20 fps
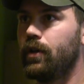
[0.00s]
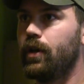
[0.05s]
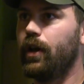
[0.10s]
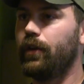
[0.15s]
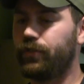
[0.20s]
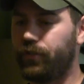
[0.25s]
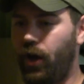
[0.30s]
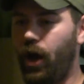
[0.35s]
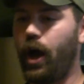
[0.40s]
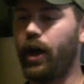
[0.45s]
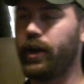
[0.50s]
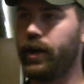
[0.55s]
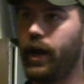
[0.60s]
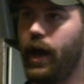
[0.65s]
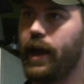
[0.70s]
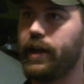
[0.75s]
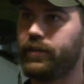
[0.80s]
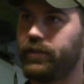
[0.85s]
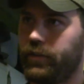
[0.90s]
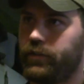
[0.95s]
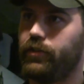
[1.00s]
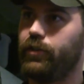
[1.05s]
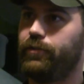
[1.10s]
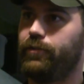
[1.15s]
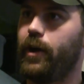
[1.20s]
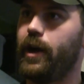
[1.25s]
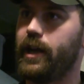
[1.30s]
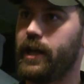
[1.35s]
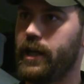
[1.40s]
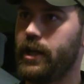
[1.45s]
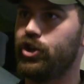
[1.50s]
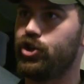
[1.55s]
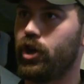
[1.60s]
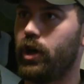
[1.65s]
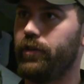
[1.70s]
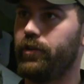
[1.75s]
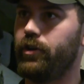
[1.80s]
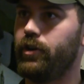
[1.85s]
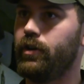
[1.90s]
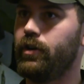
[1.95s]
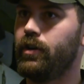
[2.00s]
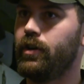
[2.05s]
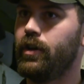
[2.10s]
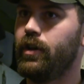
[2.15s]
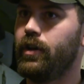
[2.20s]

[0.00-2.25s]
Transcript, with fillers: Assad and ISIS are fighting each other.